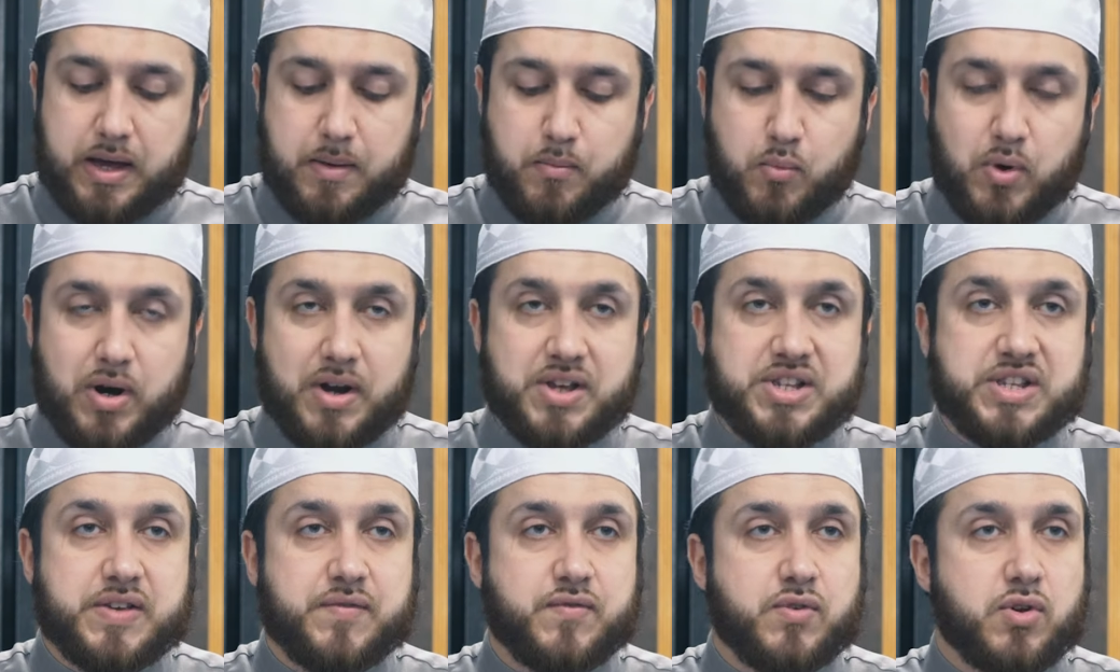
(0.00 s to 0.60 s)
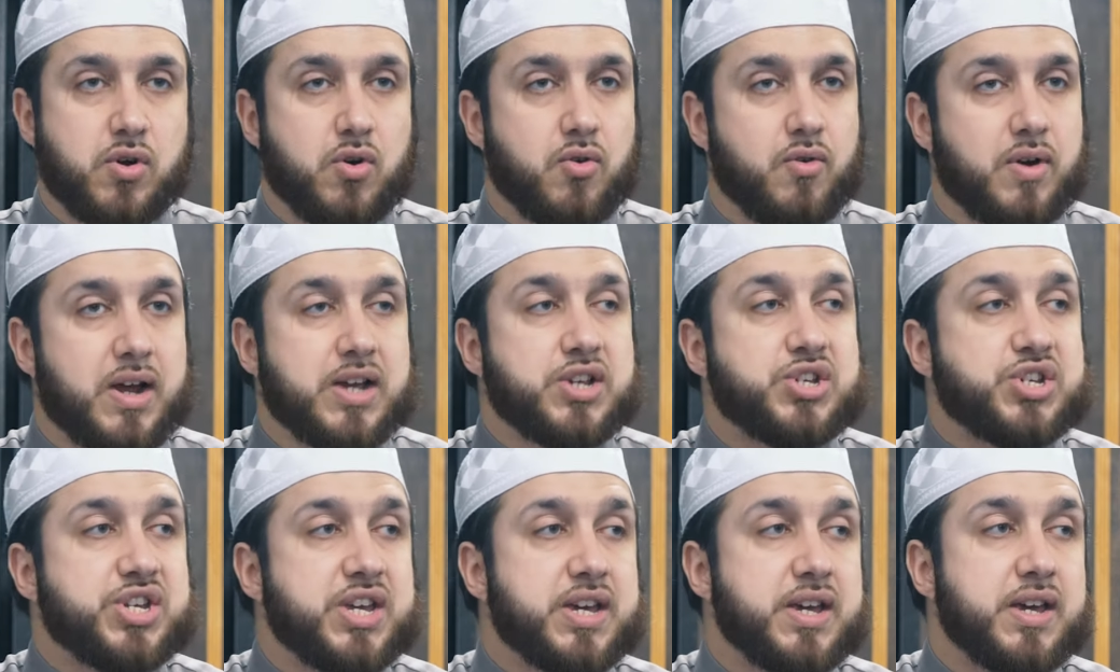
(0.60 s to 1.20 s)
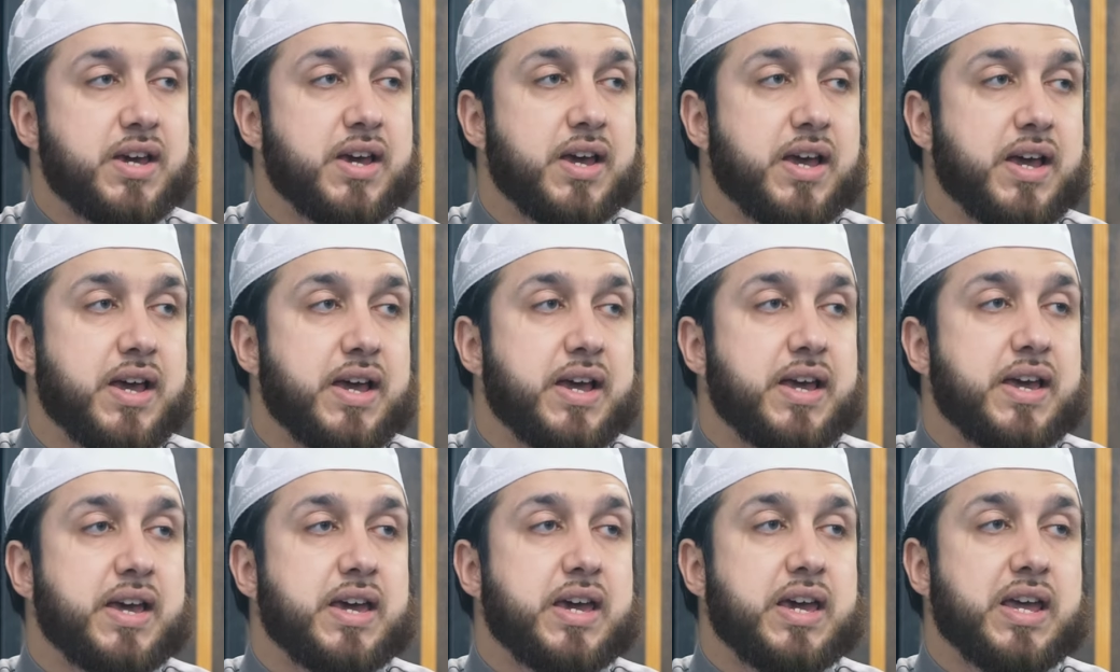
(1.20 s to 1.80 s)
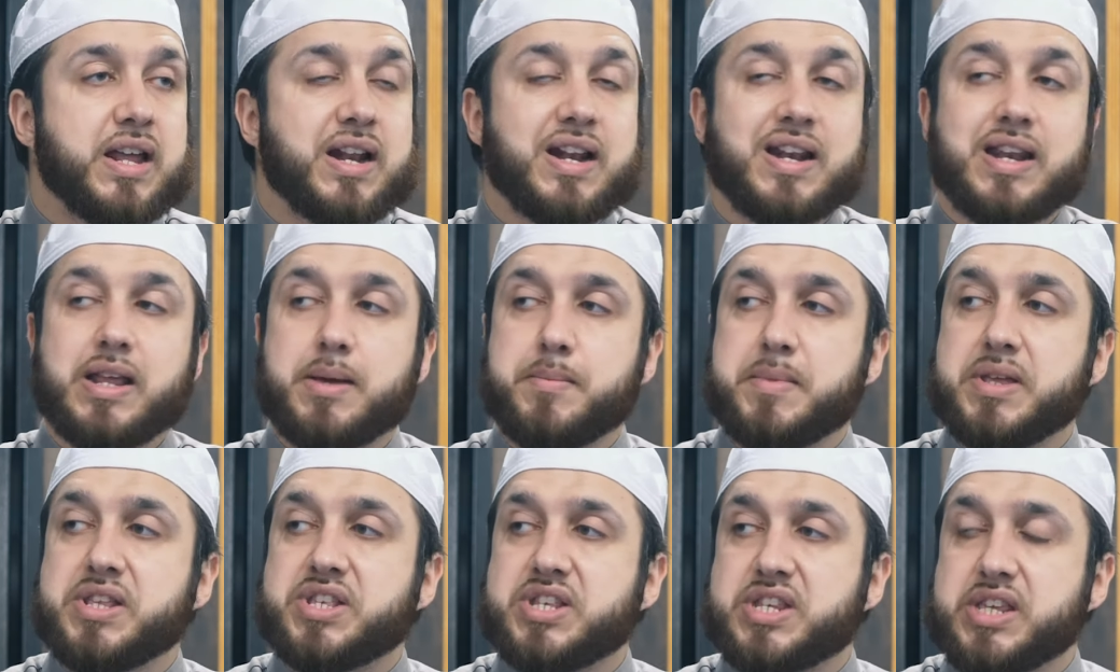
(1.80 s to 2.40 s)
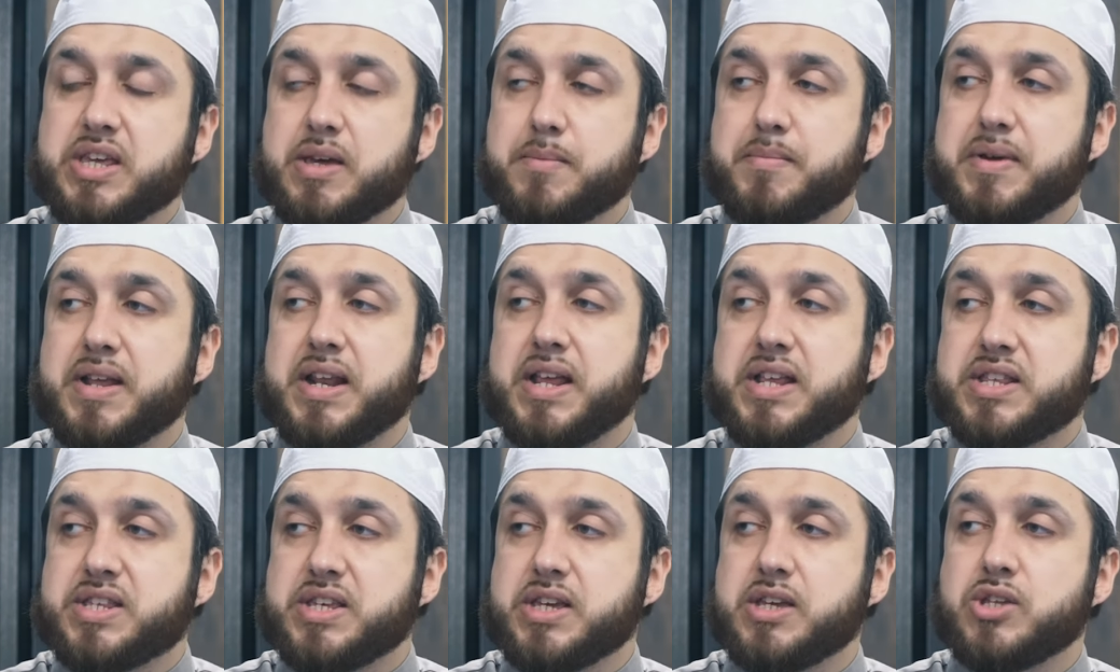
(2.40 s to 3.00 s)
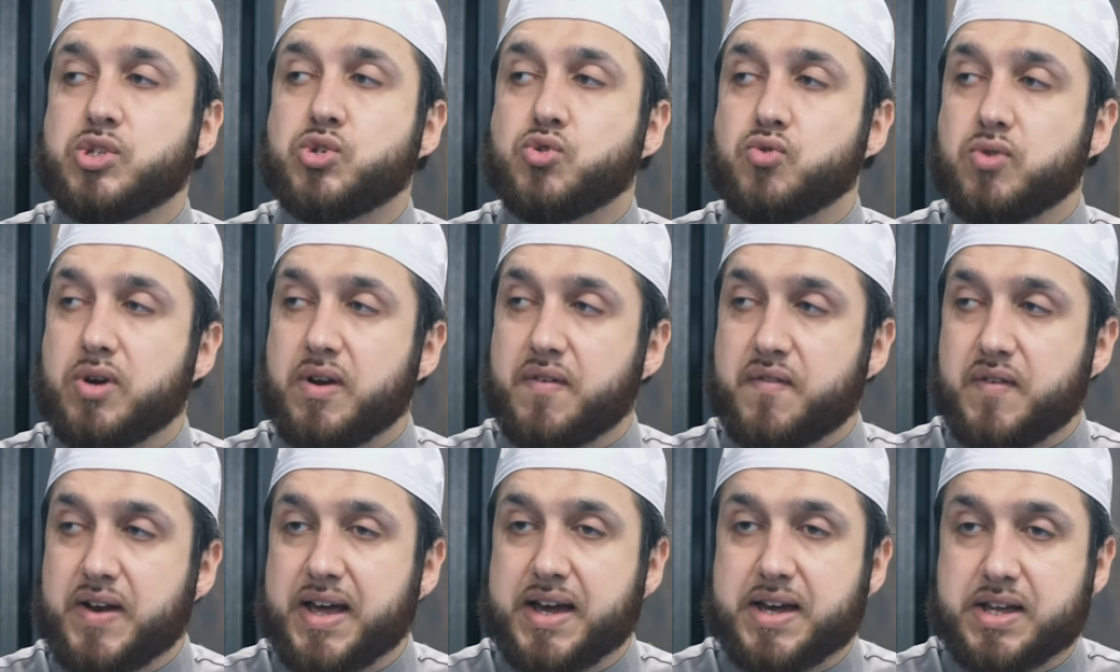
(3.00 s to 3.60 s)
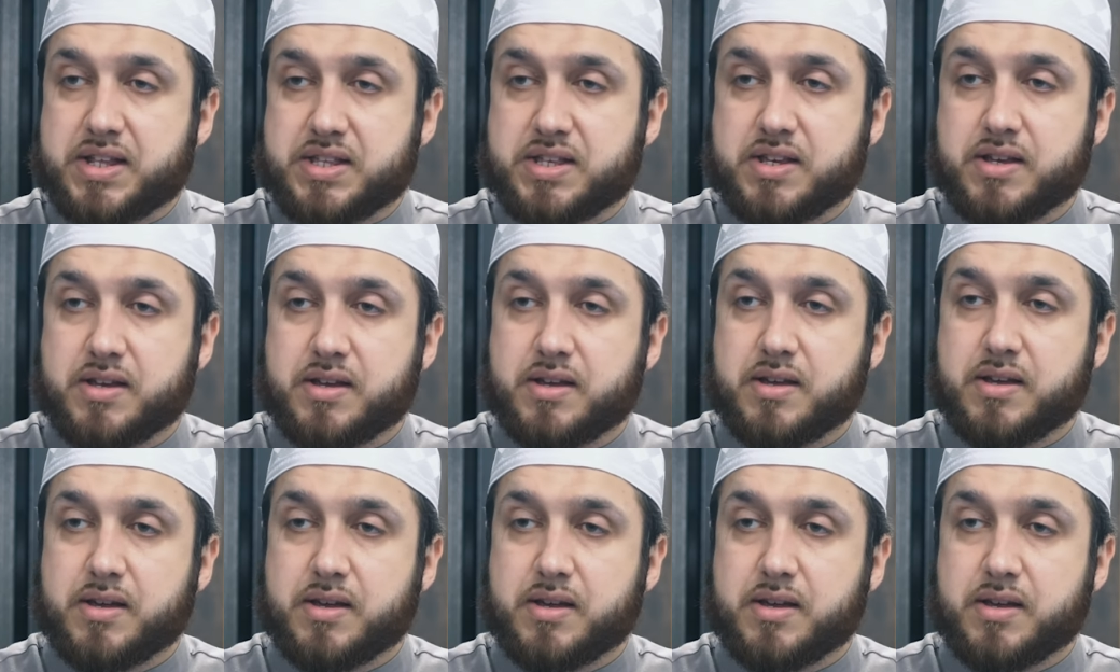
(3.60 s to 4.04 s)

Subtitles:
Whereas if you're rushing, it limits the ability to reflect.